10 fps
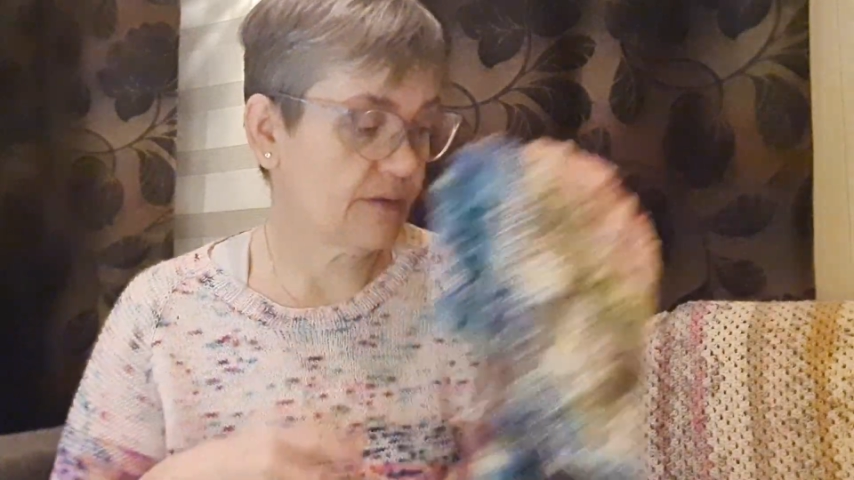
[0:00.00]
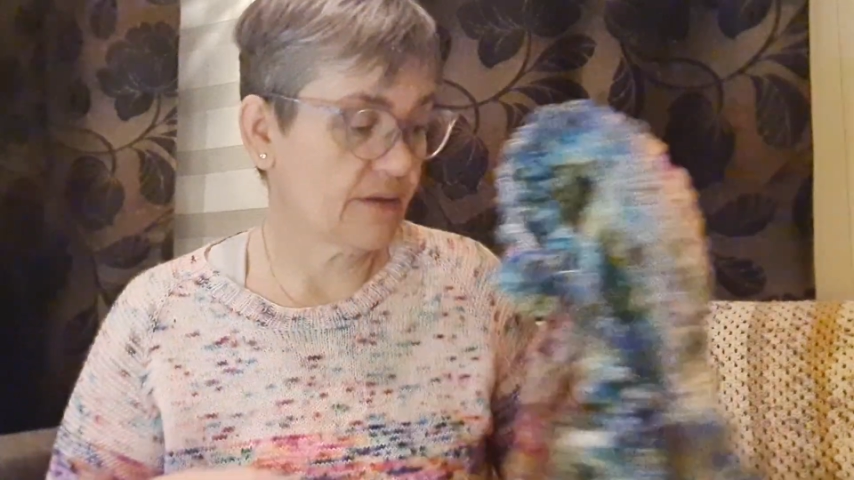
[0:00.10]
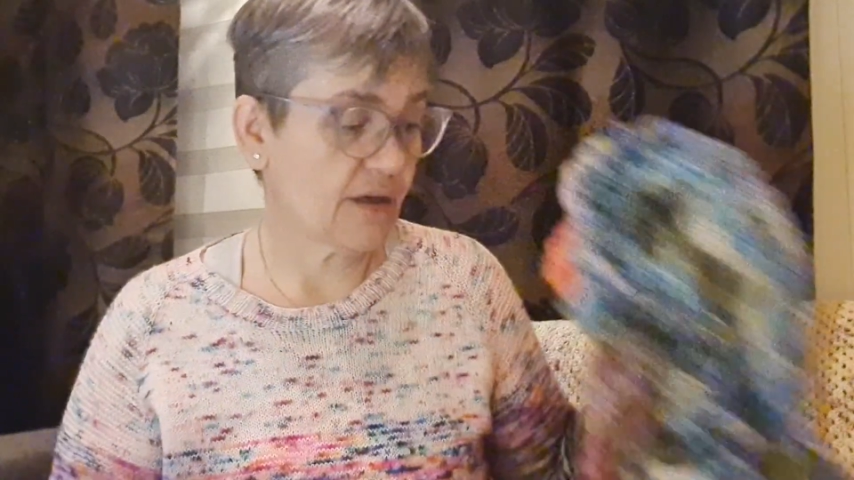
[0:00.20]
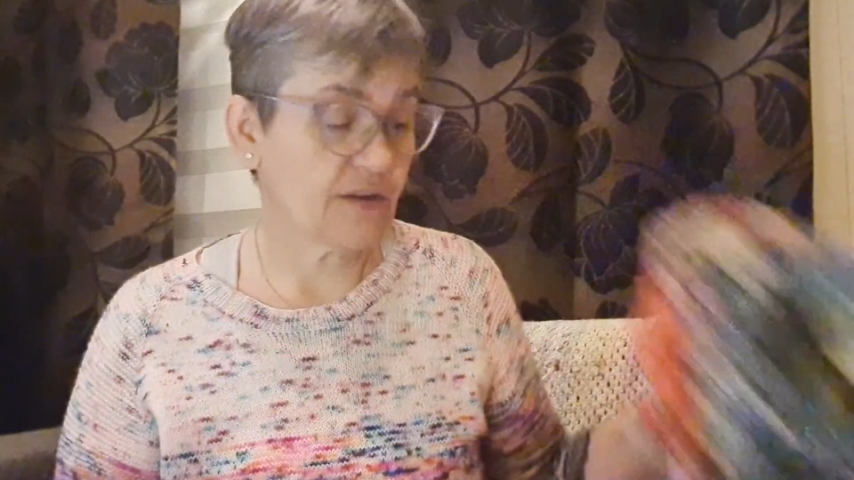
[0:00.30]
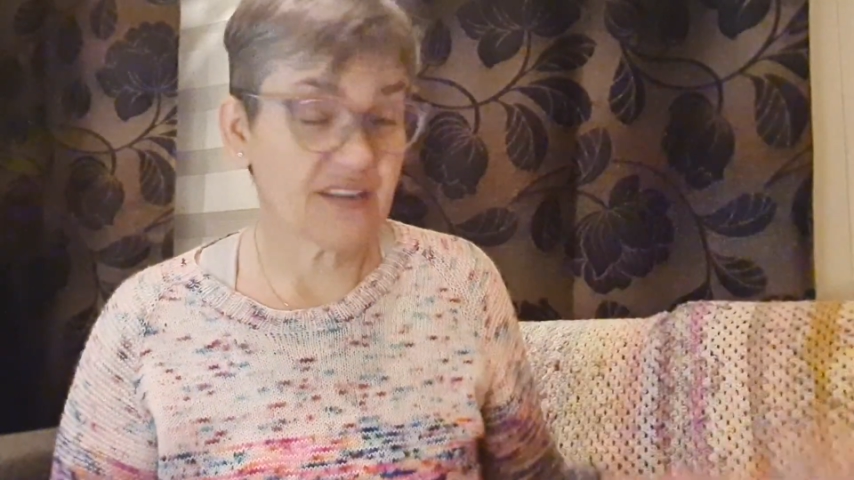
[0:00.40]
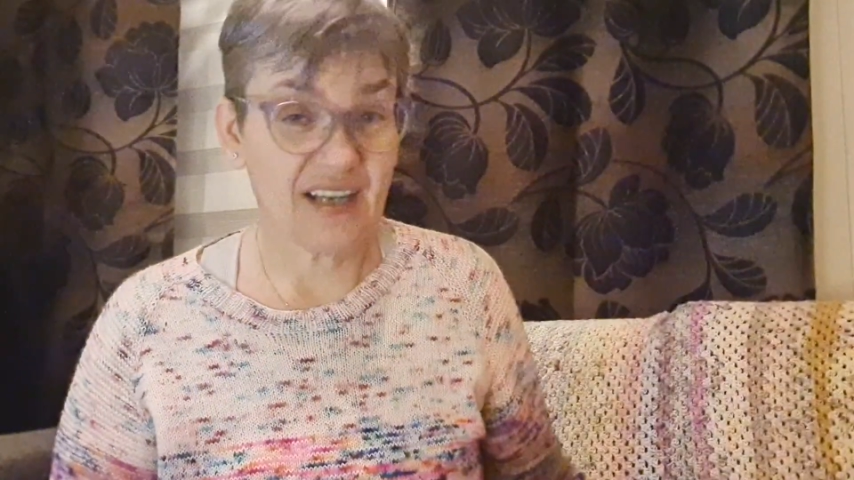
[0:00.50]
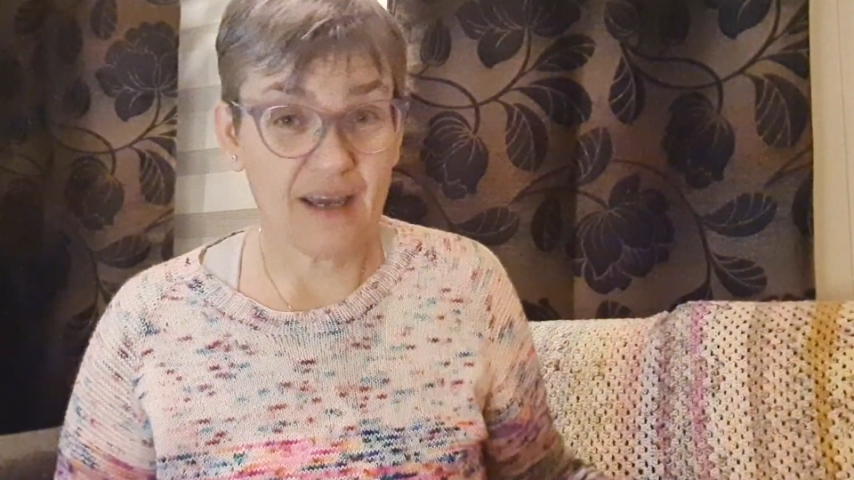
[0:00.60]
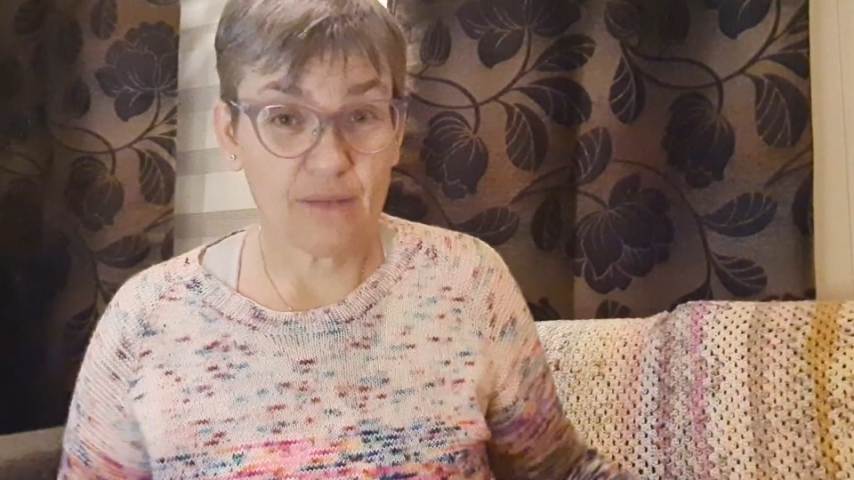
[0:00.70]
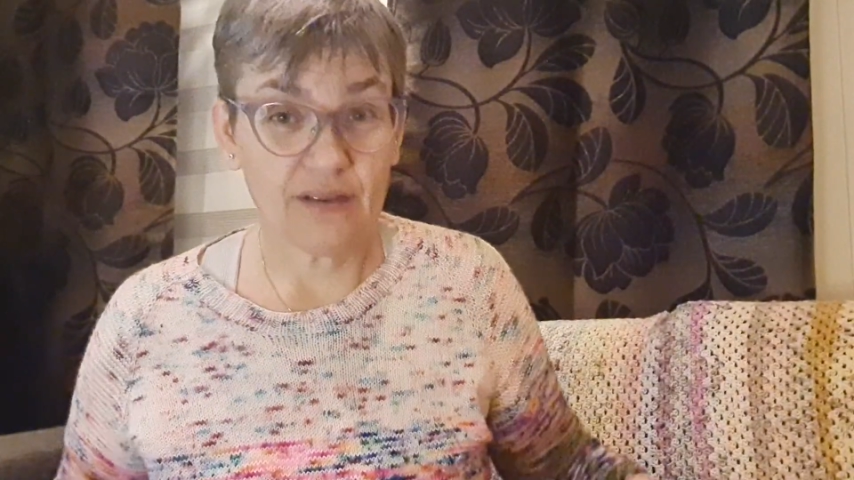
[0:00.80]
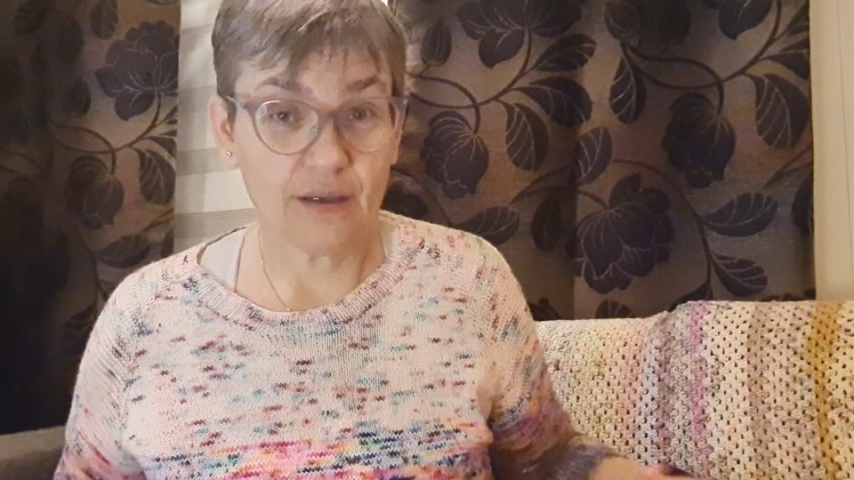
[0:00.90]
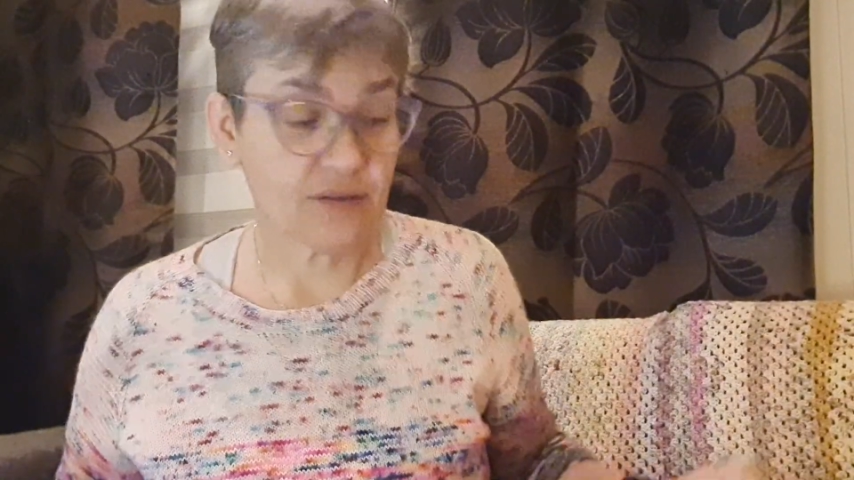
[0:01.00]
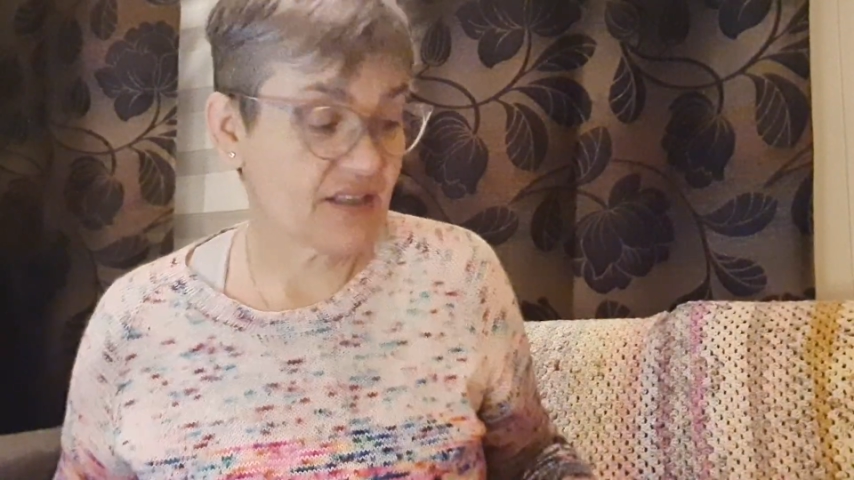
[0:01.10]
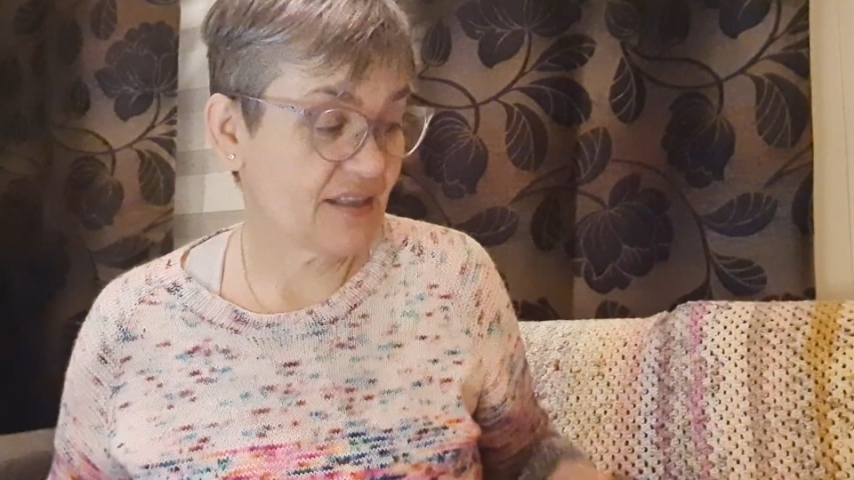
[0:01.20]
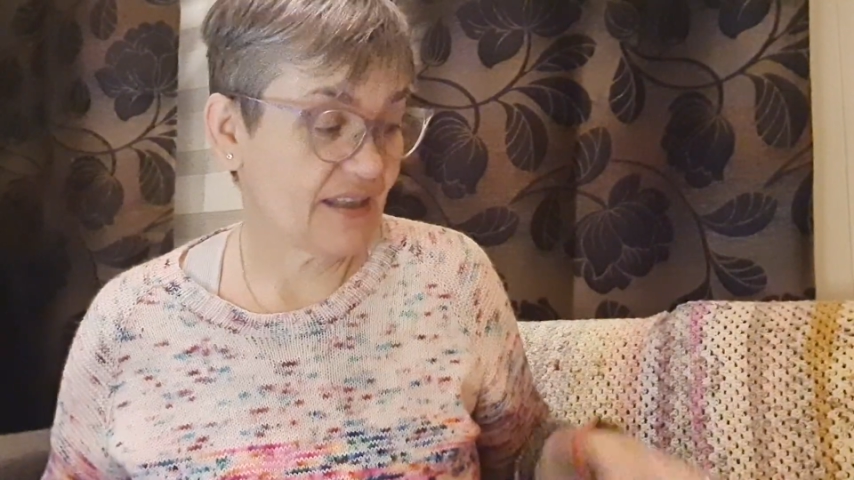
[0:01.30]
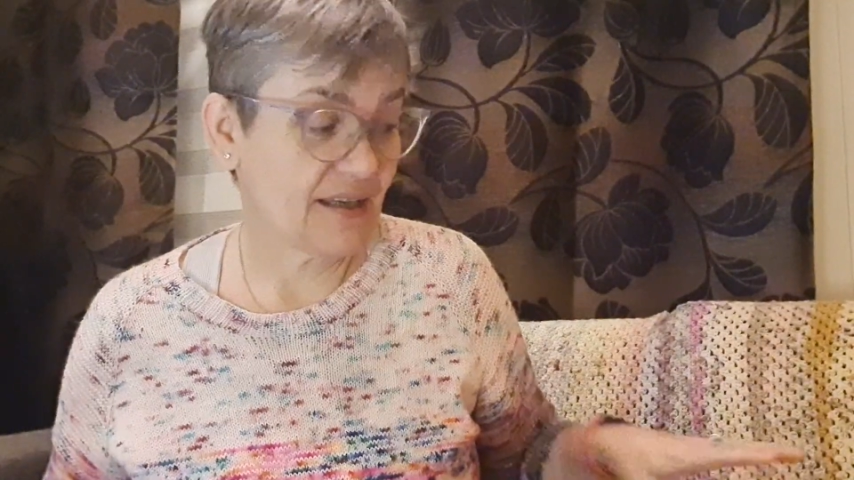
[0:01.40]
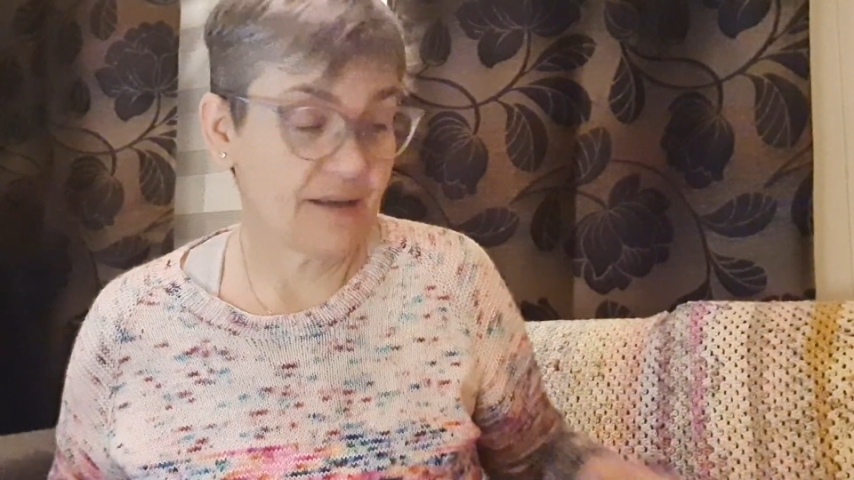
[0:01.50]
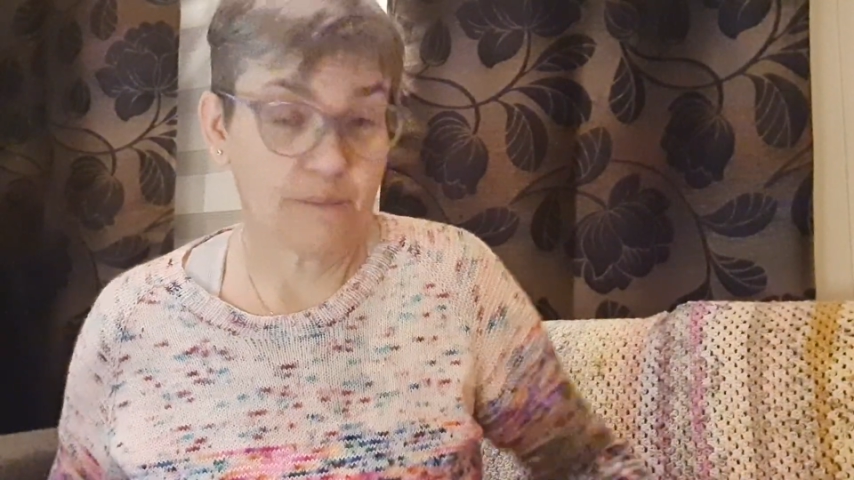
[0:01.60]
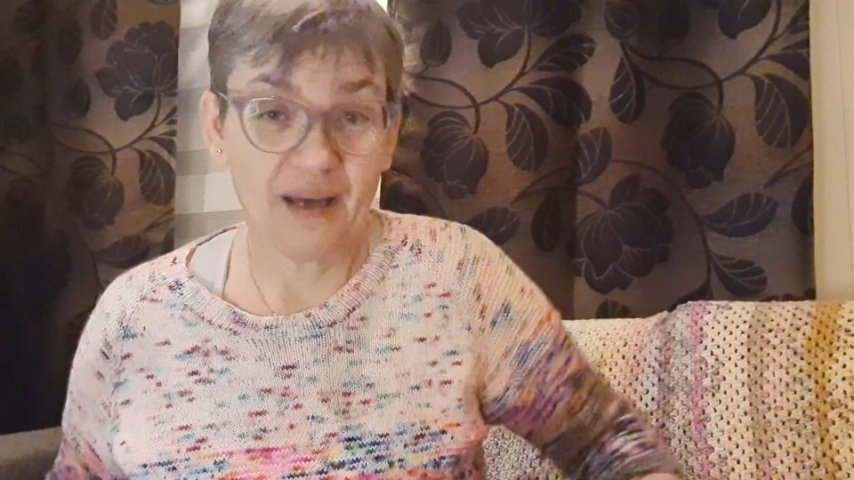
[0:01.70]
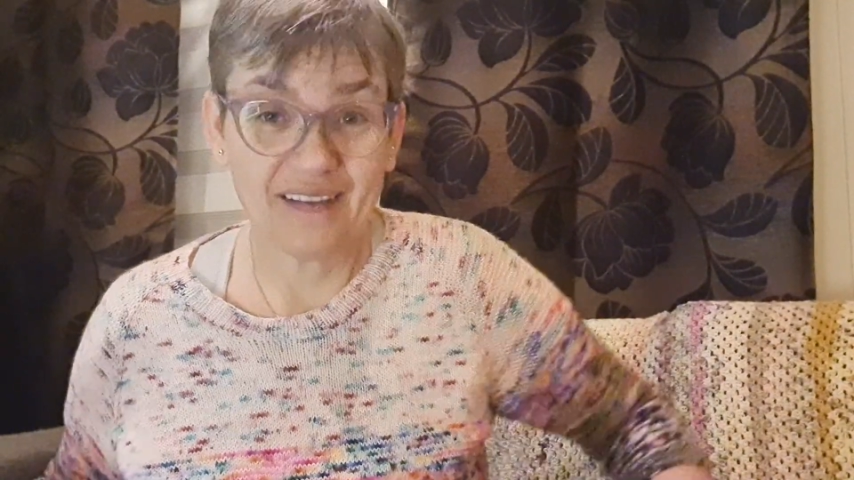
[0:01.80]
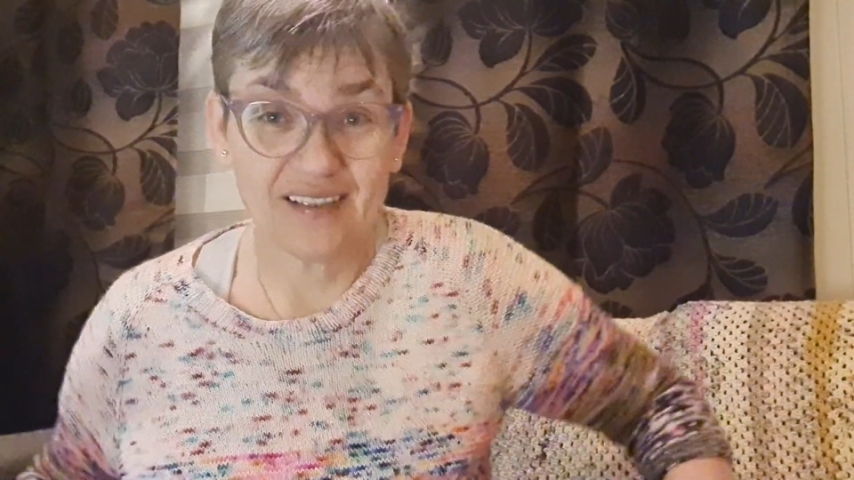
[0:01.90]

the other day when I was knitting the